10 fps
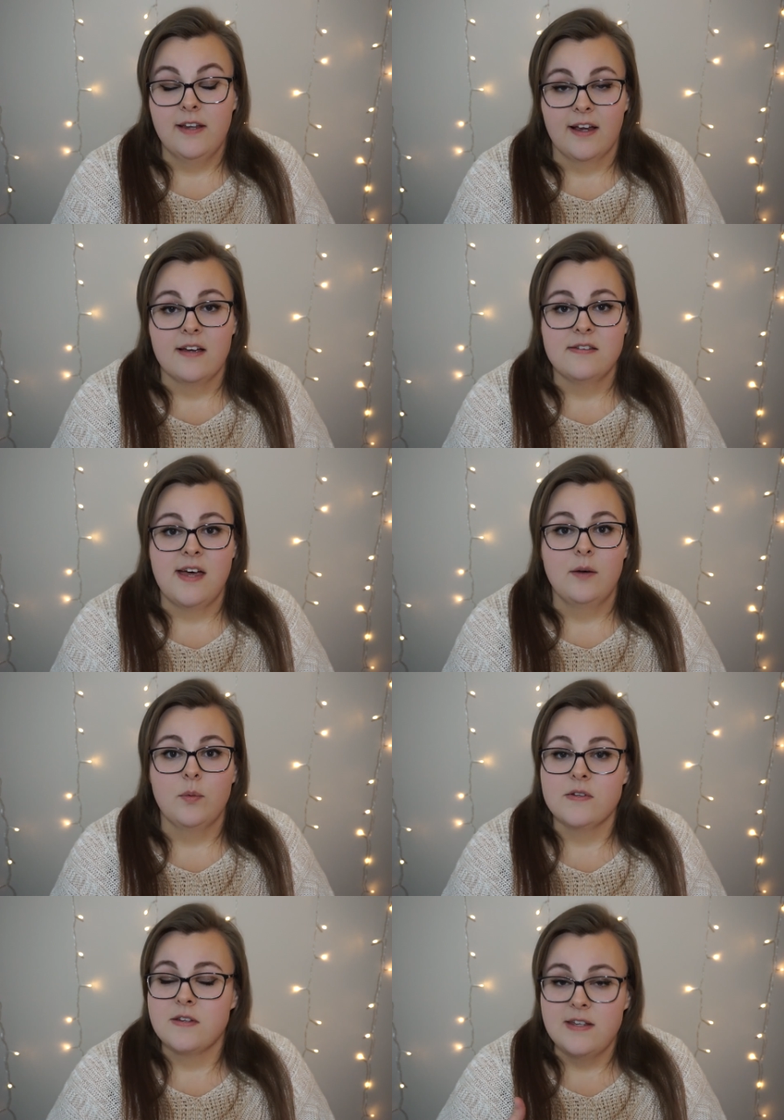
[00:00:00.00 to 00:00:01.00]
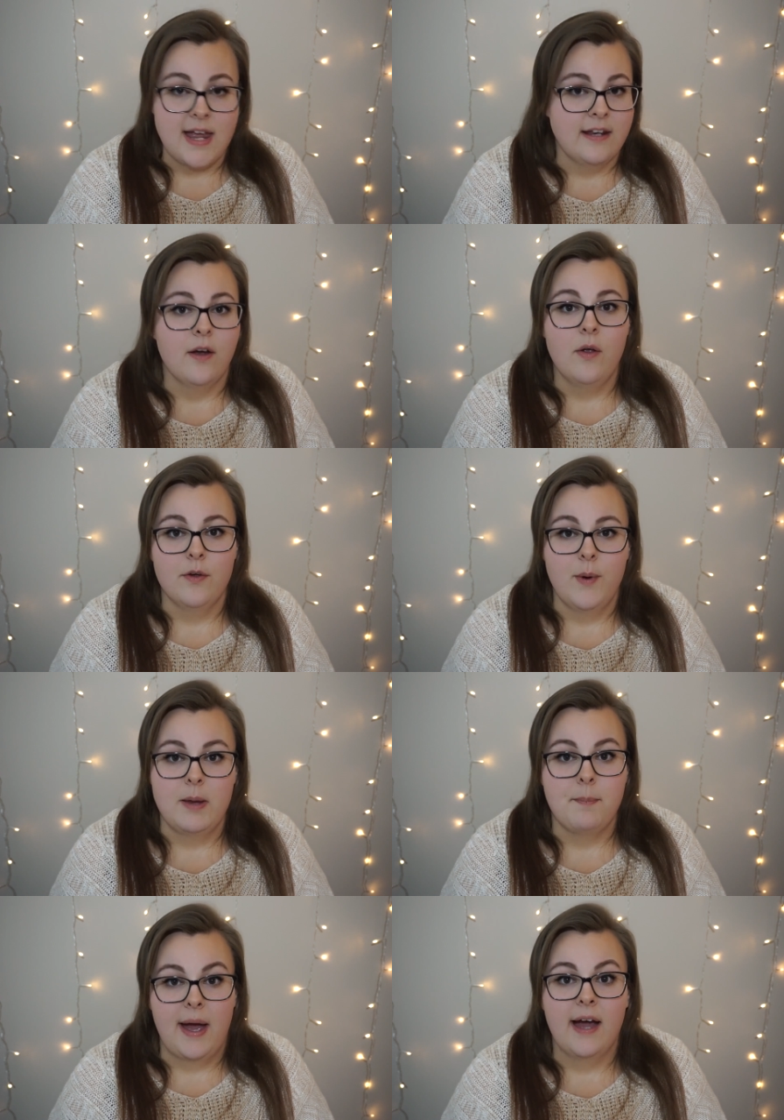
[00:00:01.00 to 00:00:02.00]
like I said, was gaining all the
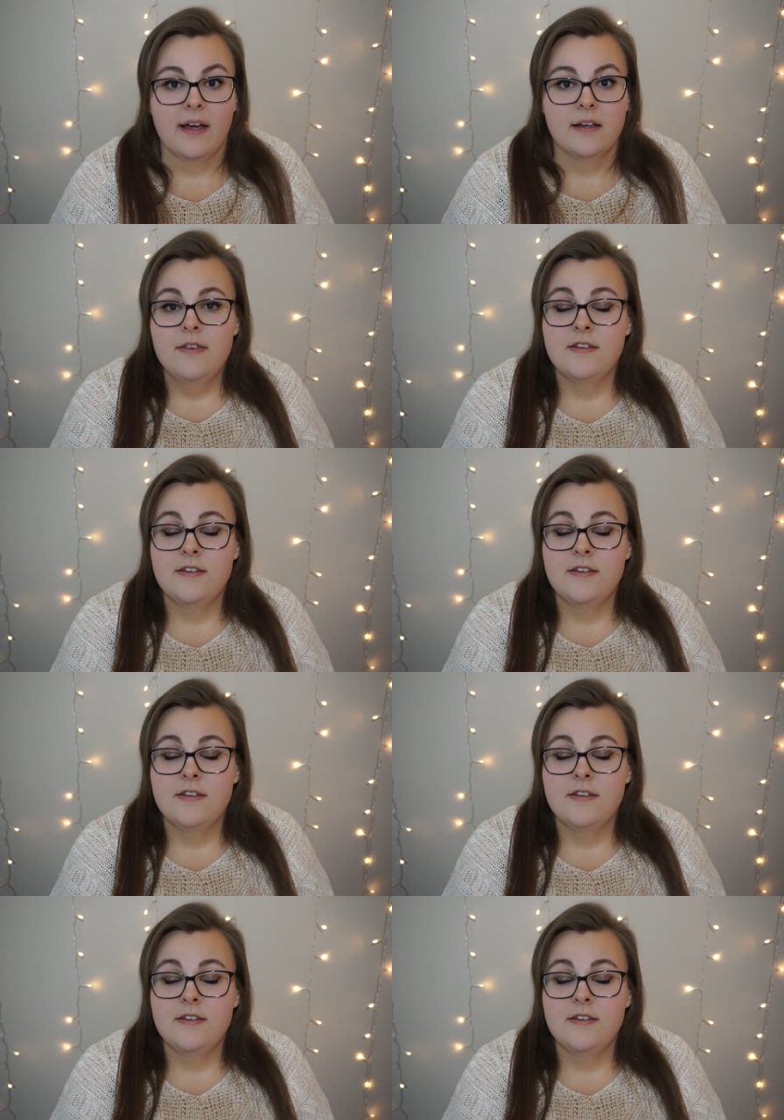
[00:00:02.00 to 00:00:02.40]
weight back.